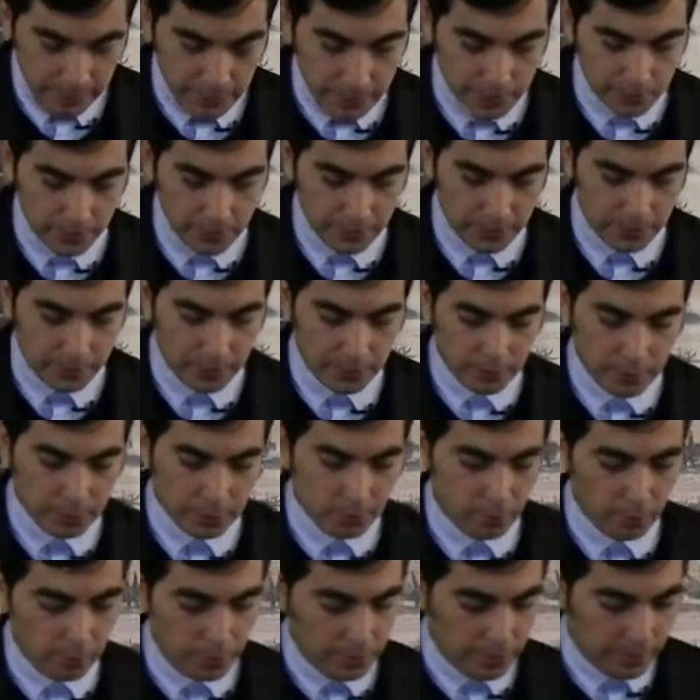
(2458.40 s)
So this is
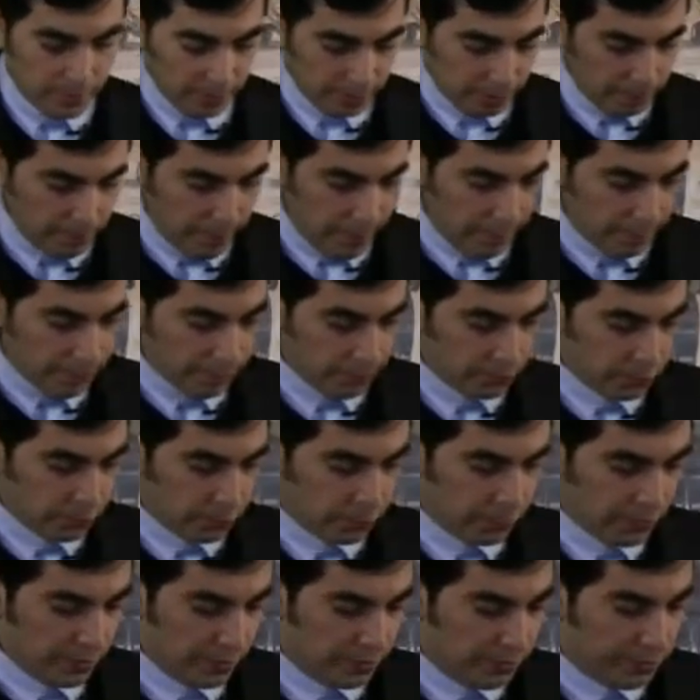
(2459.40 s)
quoting Matthew
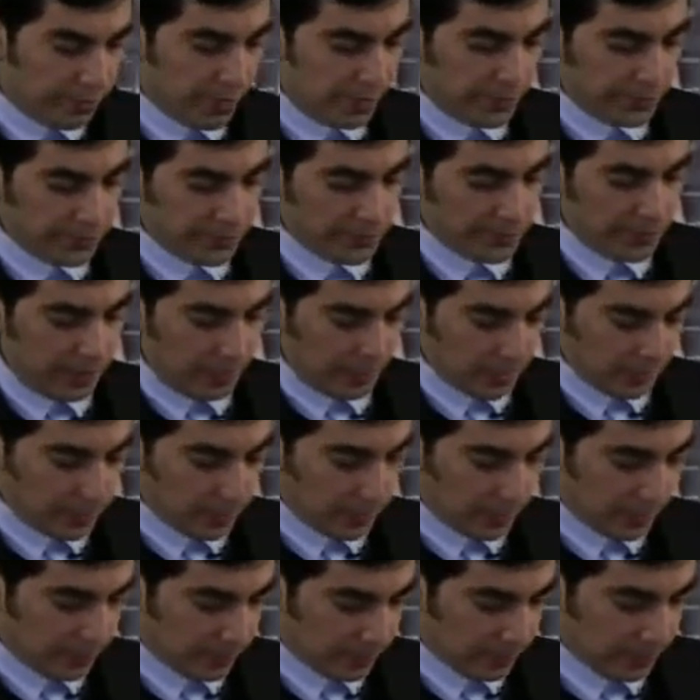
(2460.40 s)
25
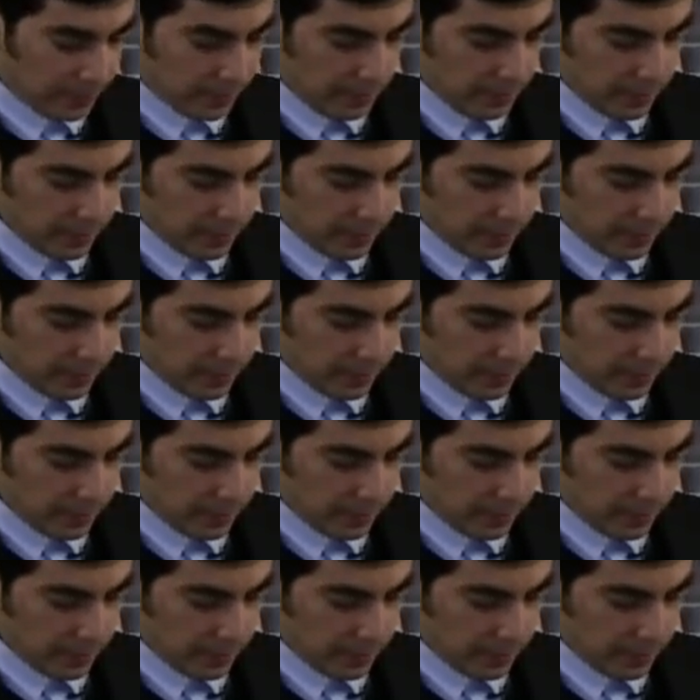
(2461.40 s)
6